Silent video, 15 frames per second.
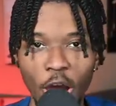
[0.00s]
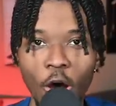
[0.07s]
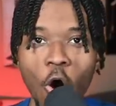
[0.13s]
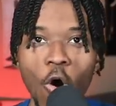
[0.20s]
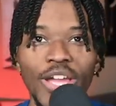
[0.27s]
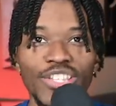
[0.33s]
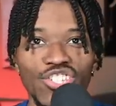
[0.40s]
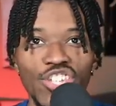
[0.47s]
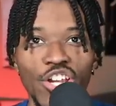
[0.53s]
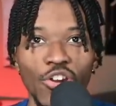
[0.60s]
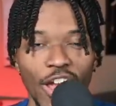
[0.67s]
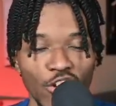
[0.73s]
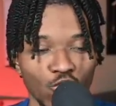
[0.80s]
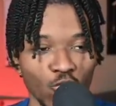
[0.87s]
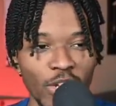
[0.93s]
all consider
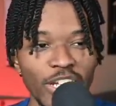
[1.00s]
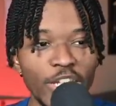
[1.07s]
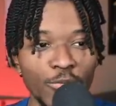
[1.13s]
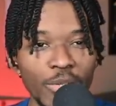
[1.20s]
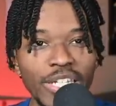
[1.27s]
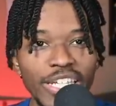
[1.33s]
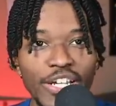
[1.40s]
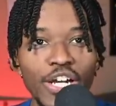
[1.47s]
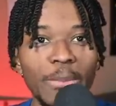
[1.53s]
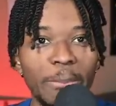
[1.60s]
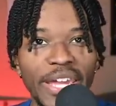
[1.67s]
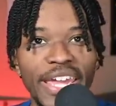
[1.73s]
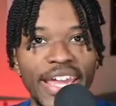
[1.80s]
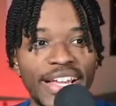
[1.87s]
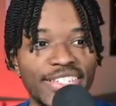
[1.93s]
as really, really good
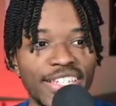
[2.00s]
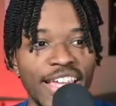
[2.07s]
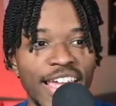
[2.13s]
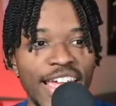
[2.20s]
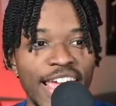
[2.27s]
bigs